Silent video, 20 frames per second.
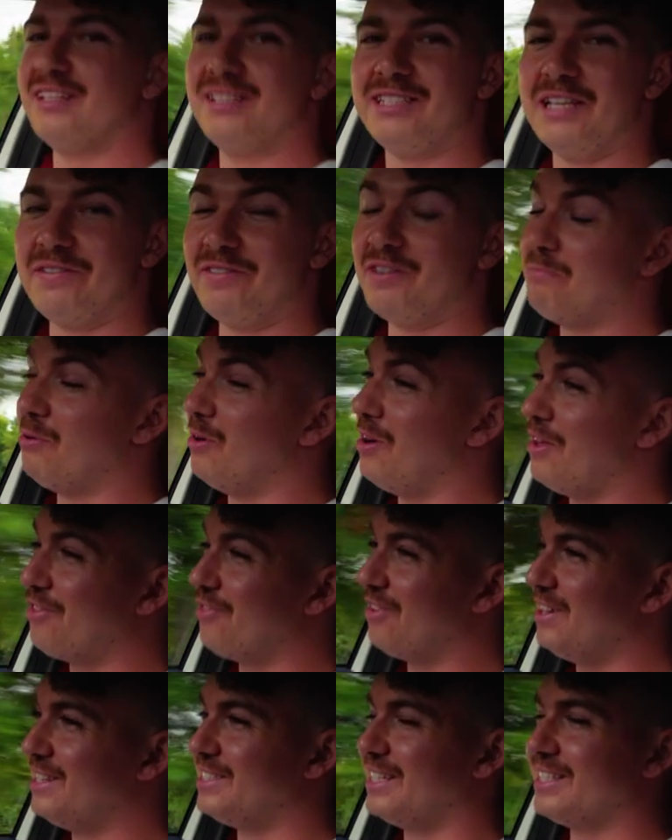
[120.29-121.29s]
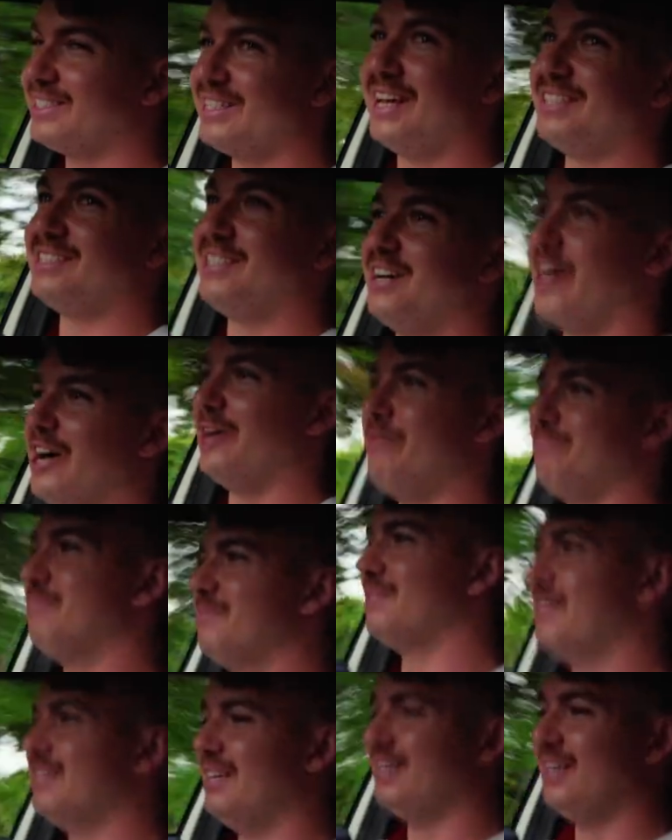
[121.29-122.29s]
Seven point three six that time.
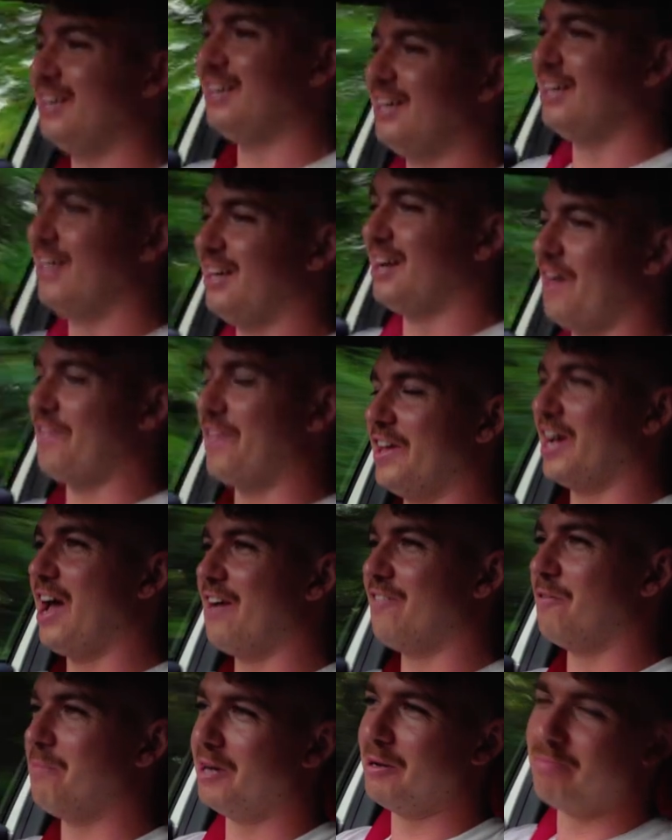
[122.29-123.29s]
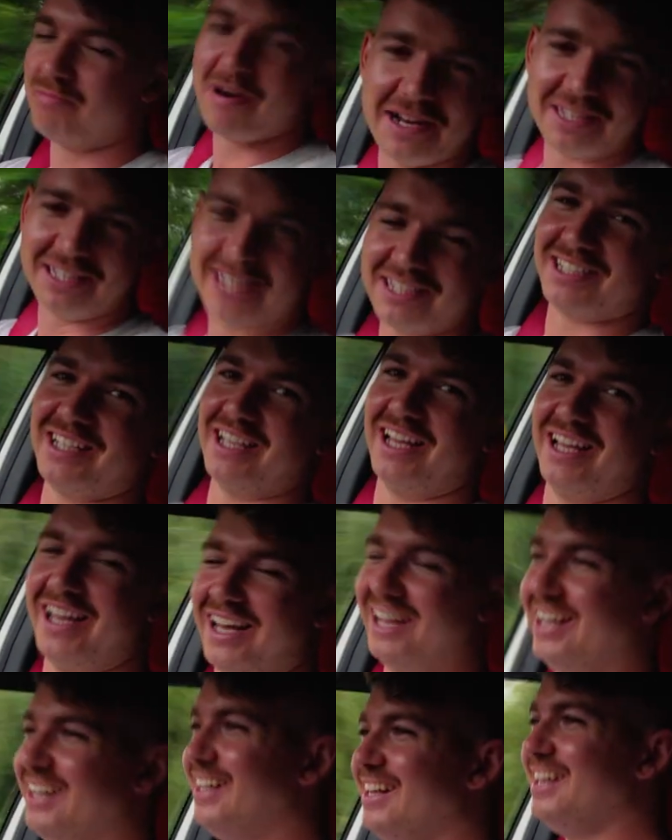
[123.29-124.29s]
I think I have a bit of practice.
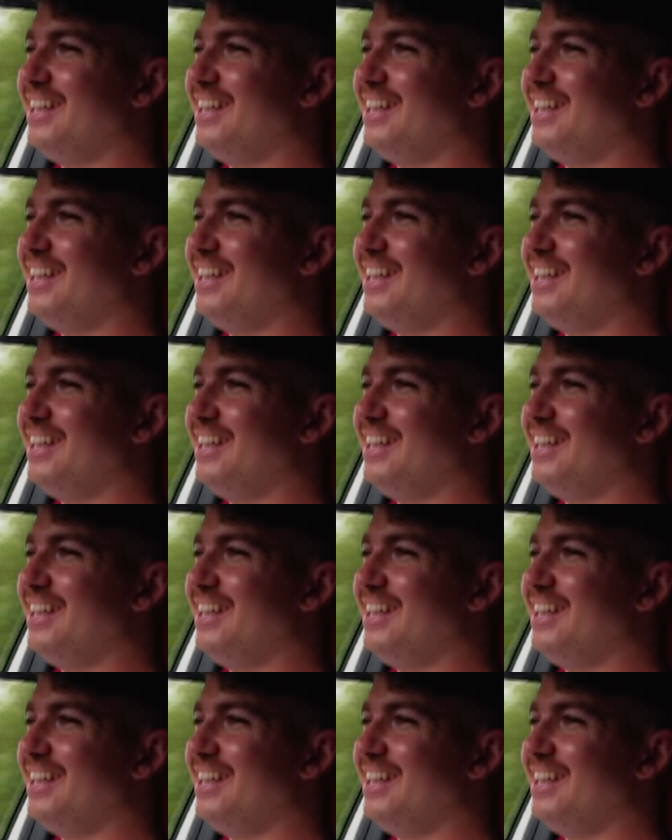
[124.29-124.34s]
To